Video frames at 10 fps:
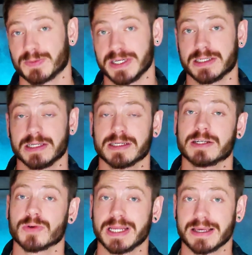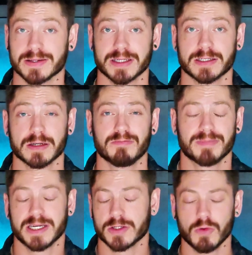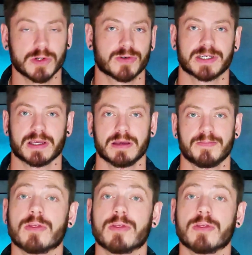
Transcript: a species into an ecosystem is always risky.